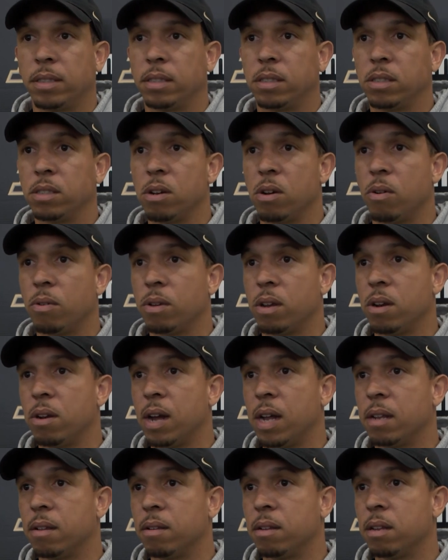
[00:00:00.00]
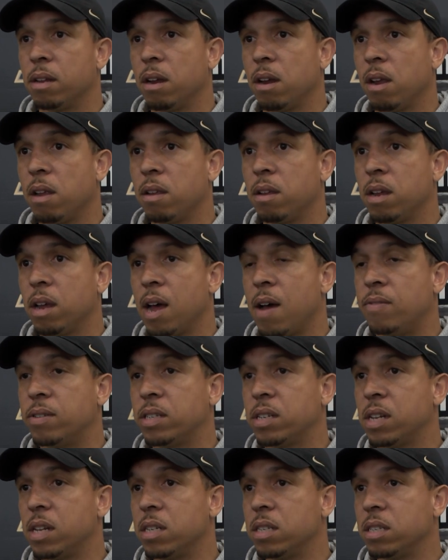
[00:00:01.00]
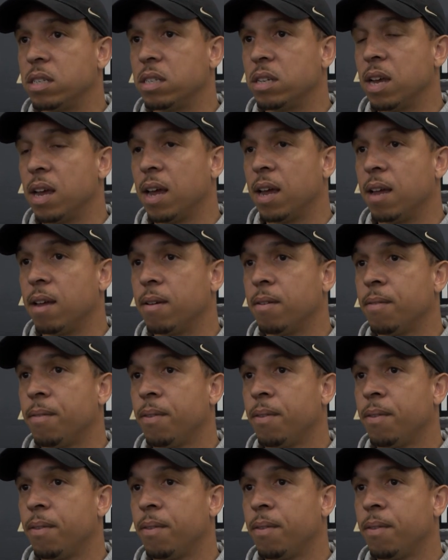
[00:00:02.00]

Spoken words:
so, you know, obviously this is a